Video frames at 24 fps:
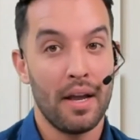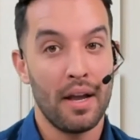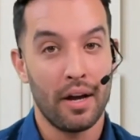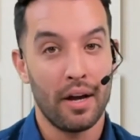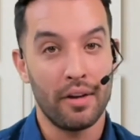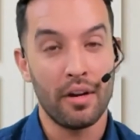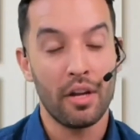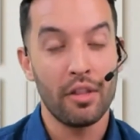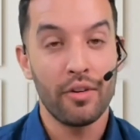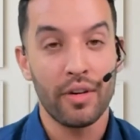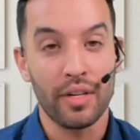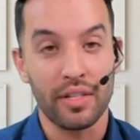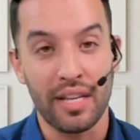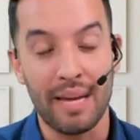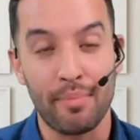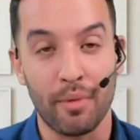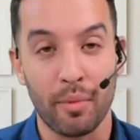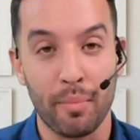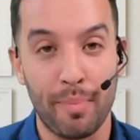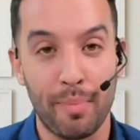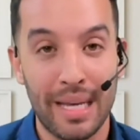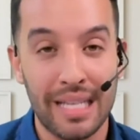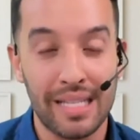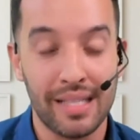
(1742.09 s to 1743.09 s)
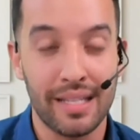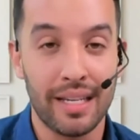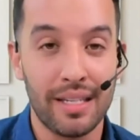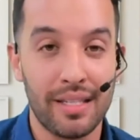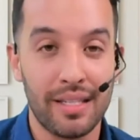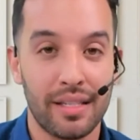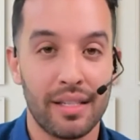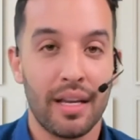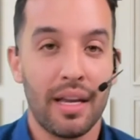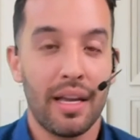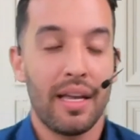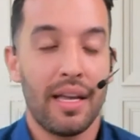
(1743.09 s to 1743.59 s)
Another example in
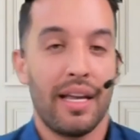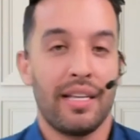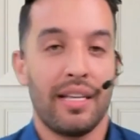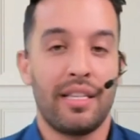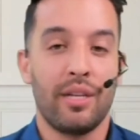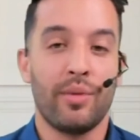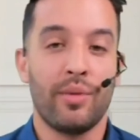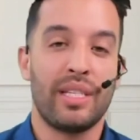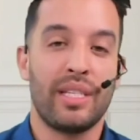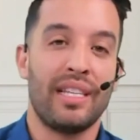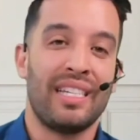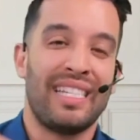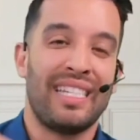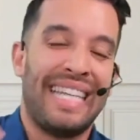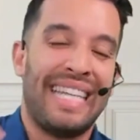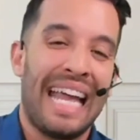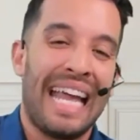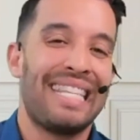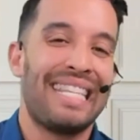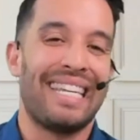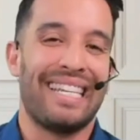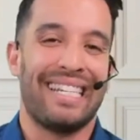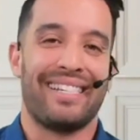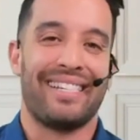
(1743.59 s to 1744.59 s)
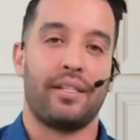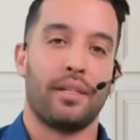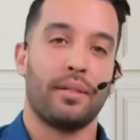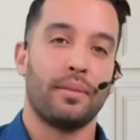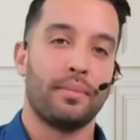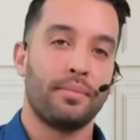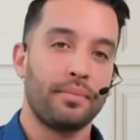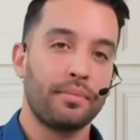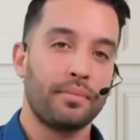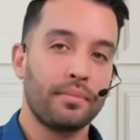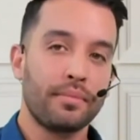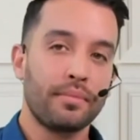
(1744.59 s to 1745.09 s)
business is there was this dentist
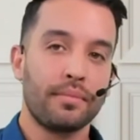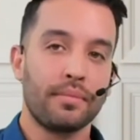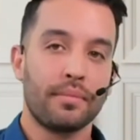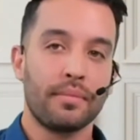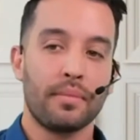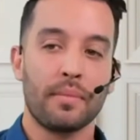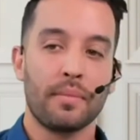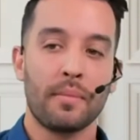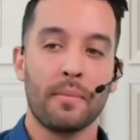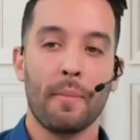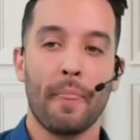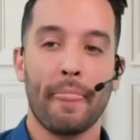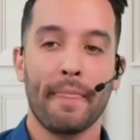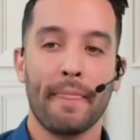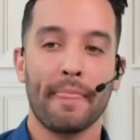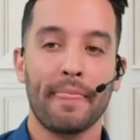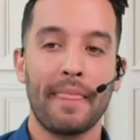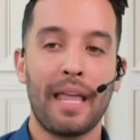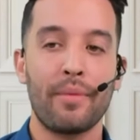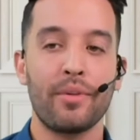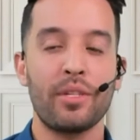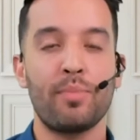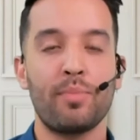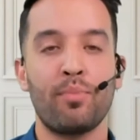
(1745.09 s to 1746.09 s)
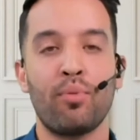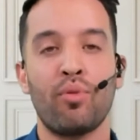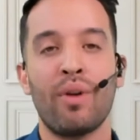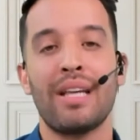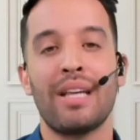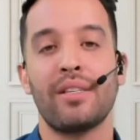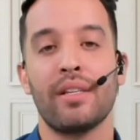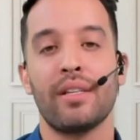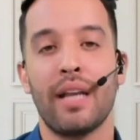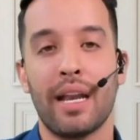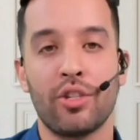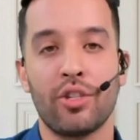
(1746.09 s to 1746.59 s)
that was
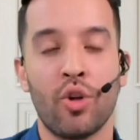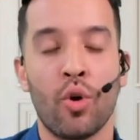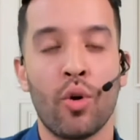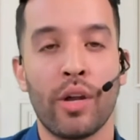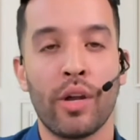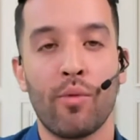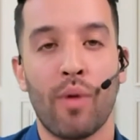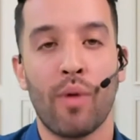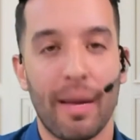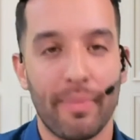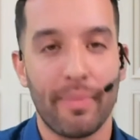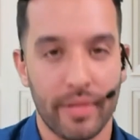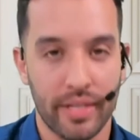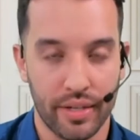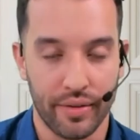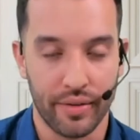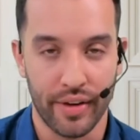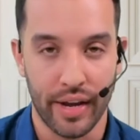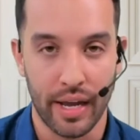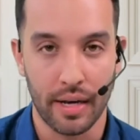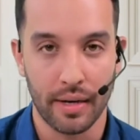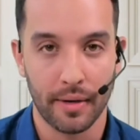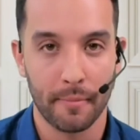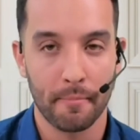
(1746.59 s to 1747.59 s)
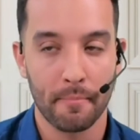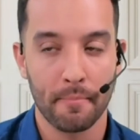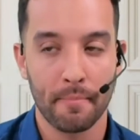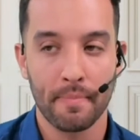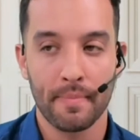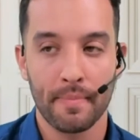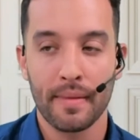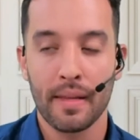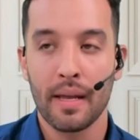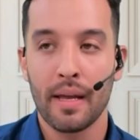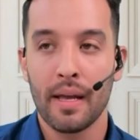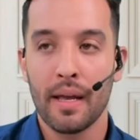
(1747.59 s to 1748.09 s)
present at a Tony Robbins event,
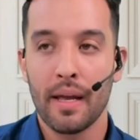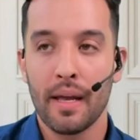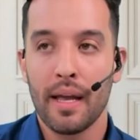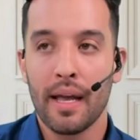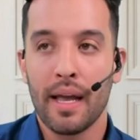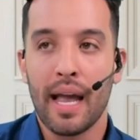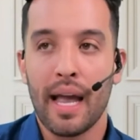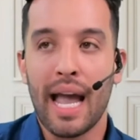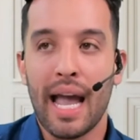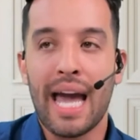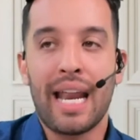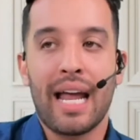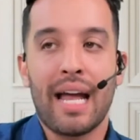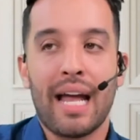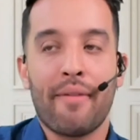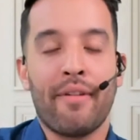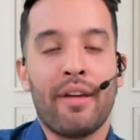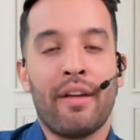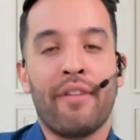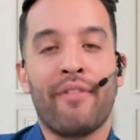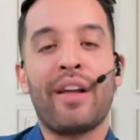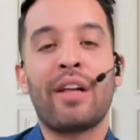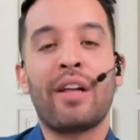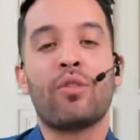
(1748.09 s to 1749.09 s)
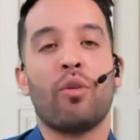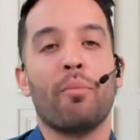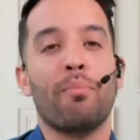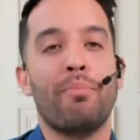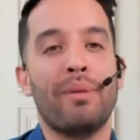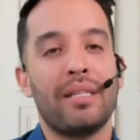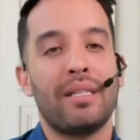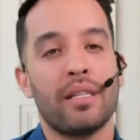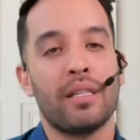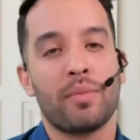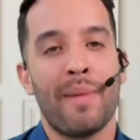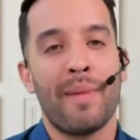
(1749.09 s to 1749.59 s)
at an event called
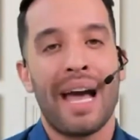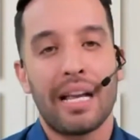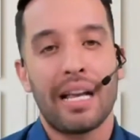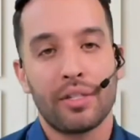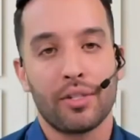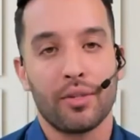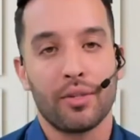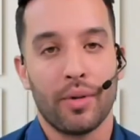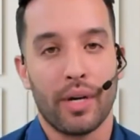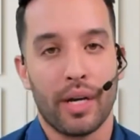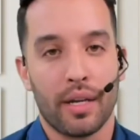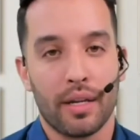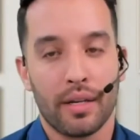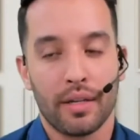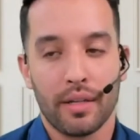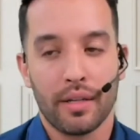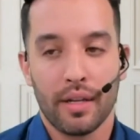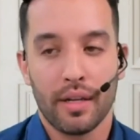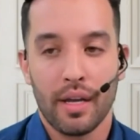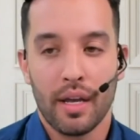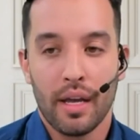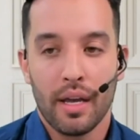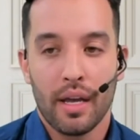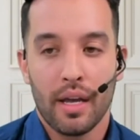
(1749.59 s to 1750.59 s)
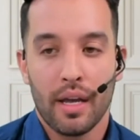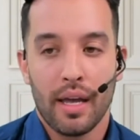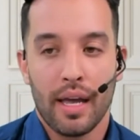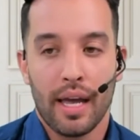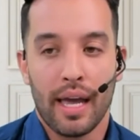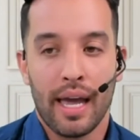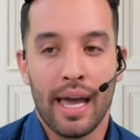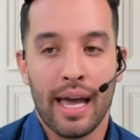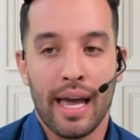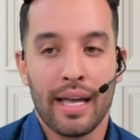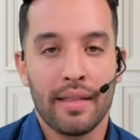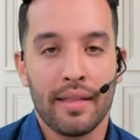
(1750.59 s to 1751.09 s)
Business Mastery.
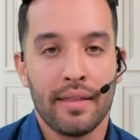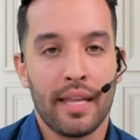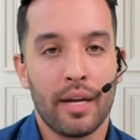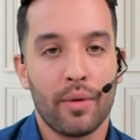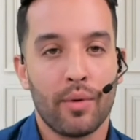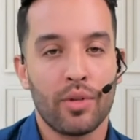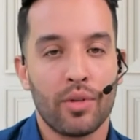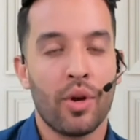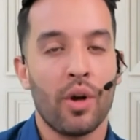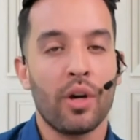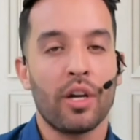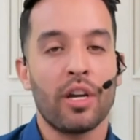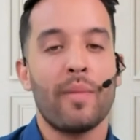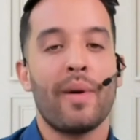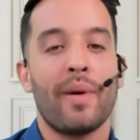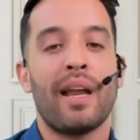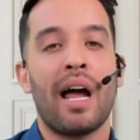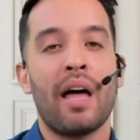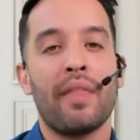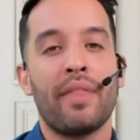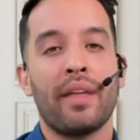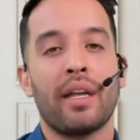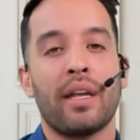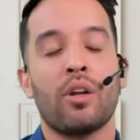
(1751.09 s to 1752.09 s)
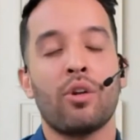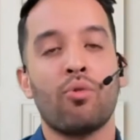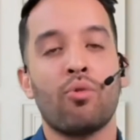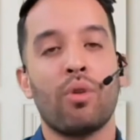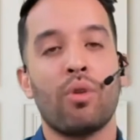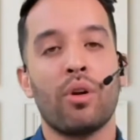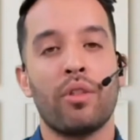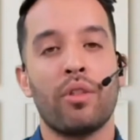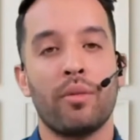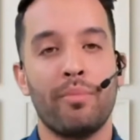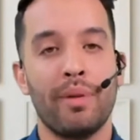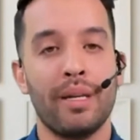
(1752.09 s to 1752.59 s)
And they were talking about how they can
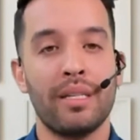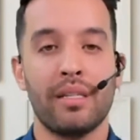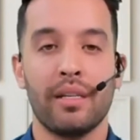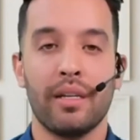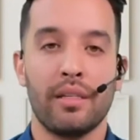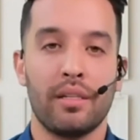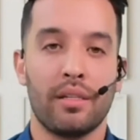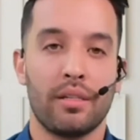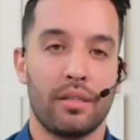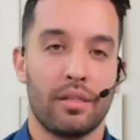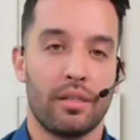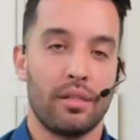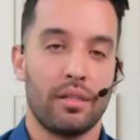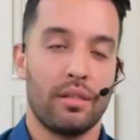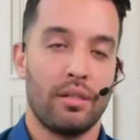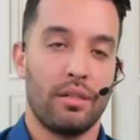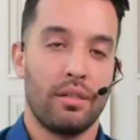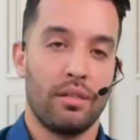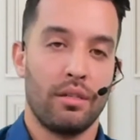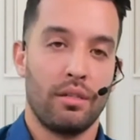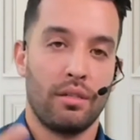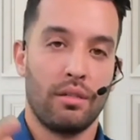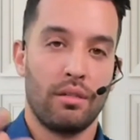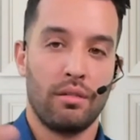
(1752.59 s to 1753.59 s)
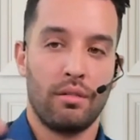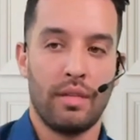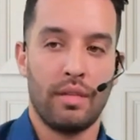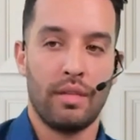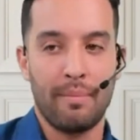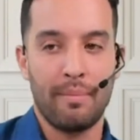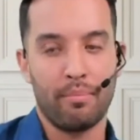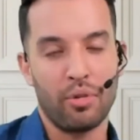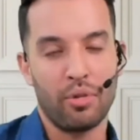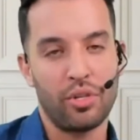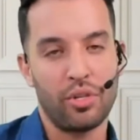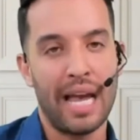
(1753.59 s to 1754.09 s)
grow their business
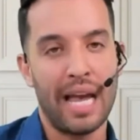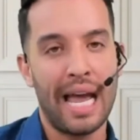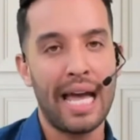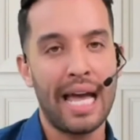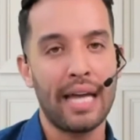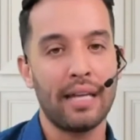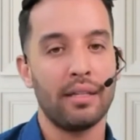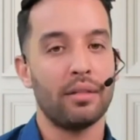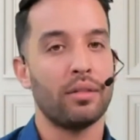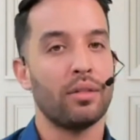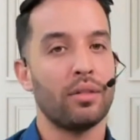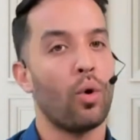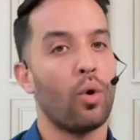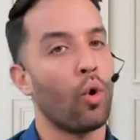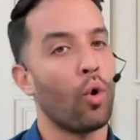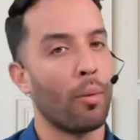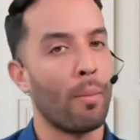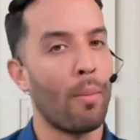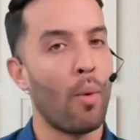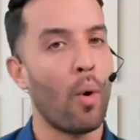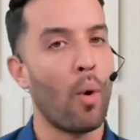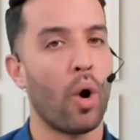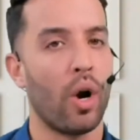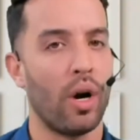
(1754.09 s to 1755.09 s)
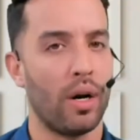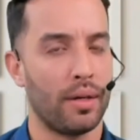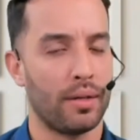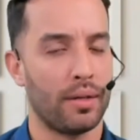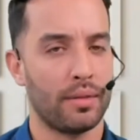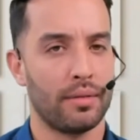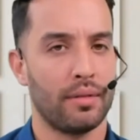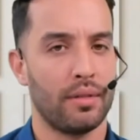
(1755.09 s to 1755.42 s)
10% or more.